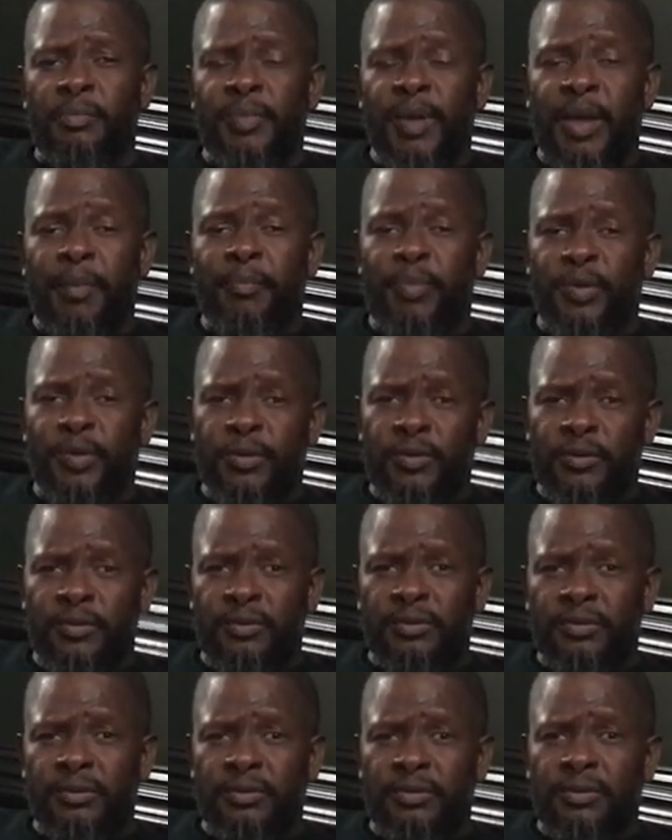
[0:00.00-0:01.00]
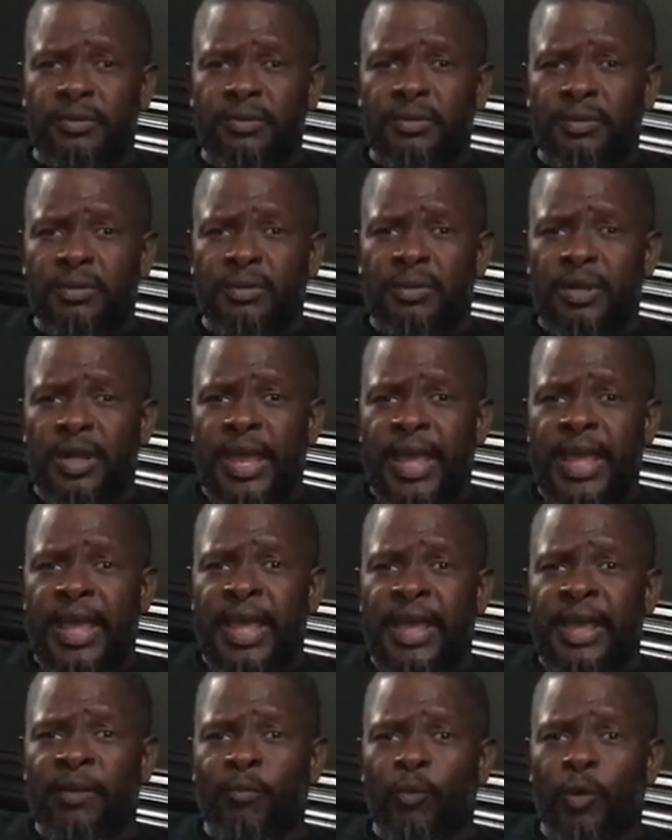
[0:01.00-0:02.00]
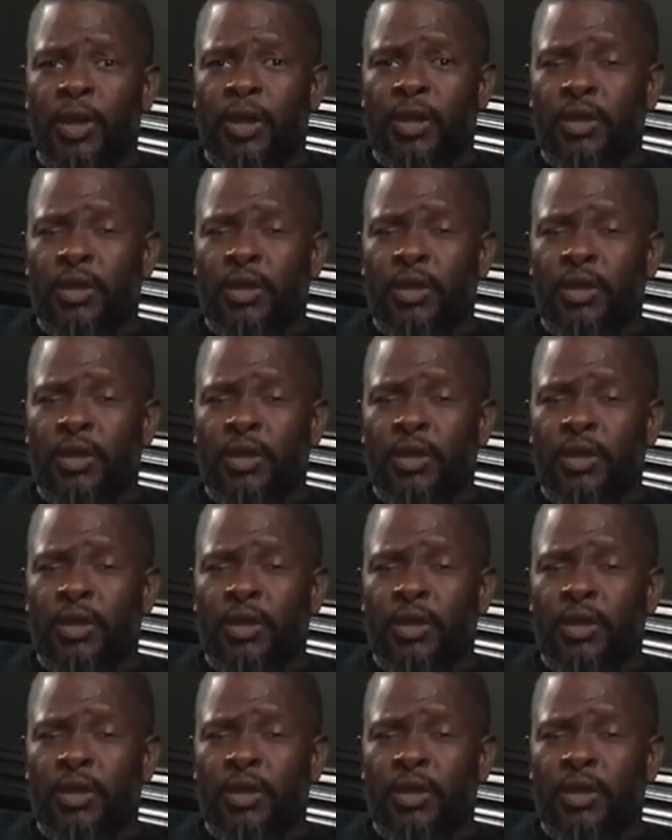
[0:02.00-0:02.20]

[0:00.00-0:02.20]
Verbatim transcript: pepper, and we